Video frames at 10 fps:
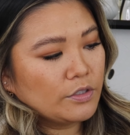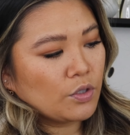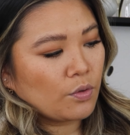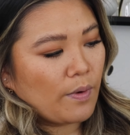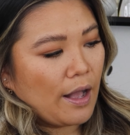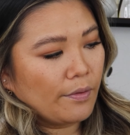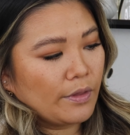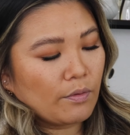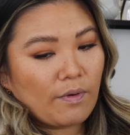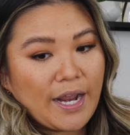to
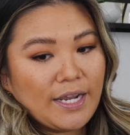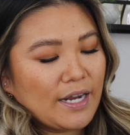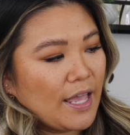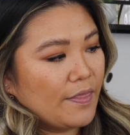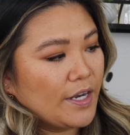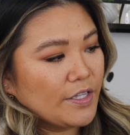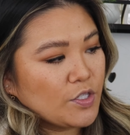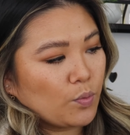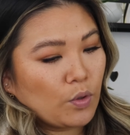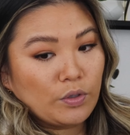round the right and then a
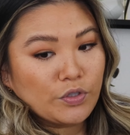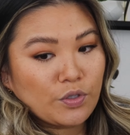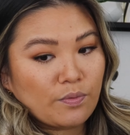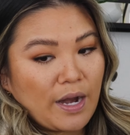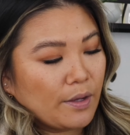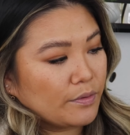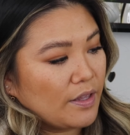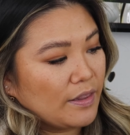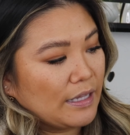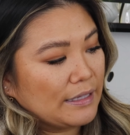swirl to
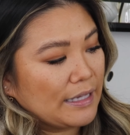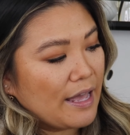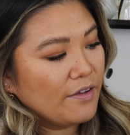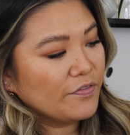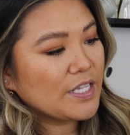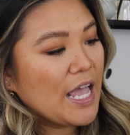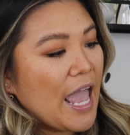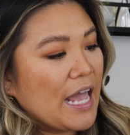round the left,